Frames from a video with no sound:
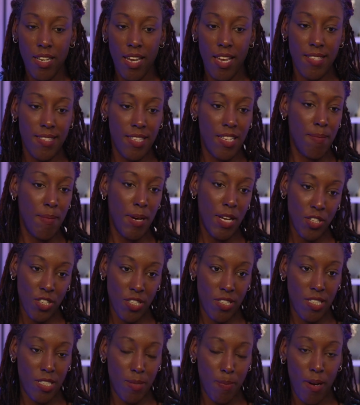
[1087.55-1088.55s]
it's an
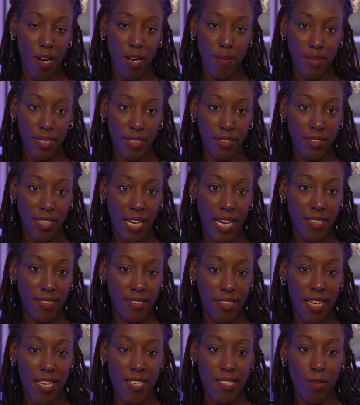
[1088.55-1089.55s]
emergency department
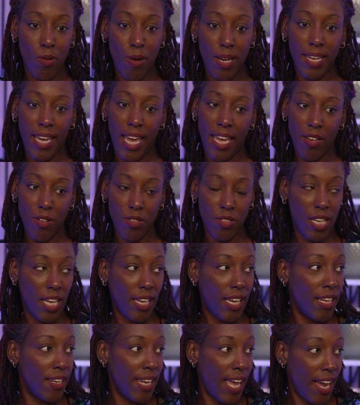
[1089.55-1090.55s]
and it is quite
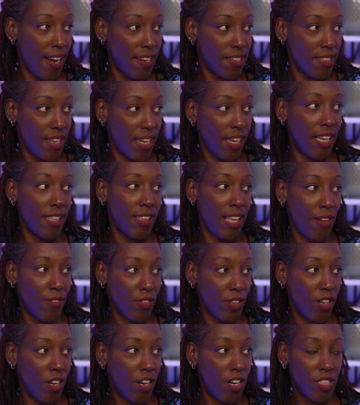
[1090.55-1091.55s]
chaotic and hectic in that
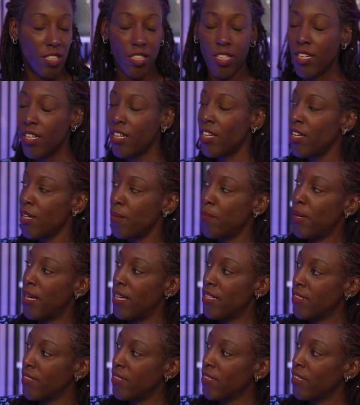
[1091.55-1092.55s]
regard.
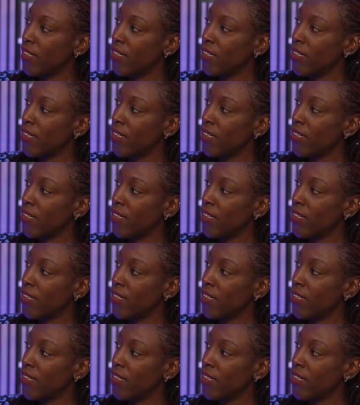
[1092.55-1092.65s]
But